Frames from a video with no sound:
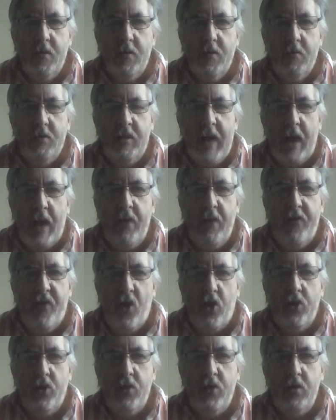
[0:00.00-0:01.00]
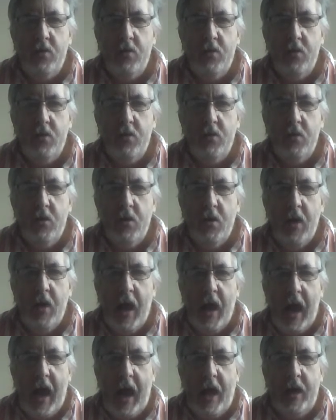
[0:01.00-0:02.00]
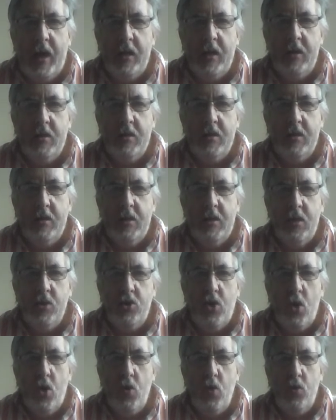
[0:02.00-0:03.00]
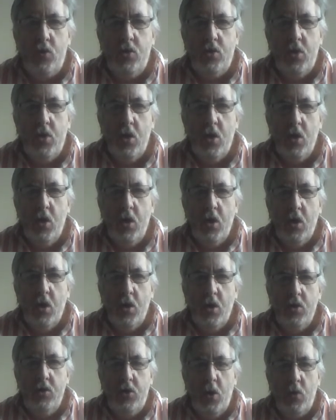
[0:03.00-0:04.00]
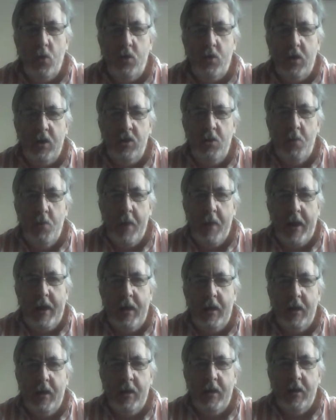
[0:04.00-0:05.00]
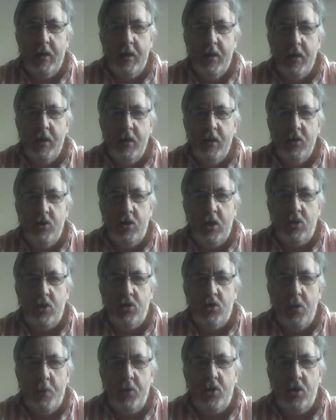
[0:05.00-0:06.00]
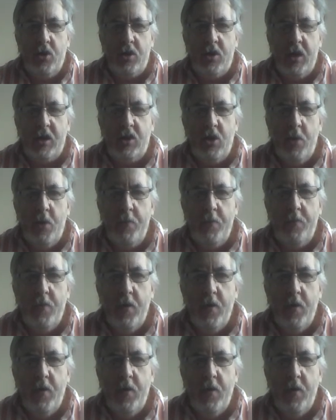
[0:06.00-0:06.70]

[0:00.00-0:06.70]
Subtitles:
Xenophon, and Zeus. Zeus is your main distributor system.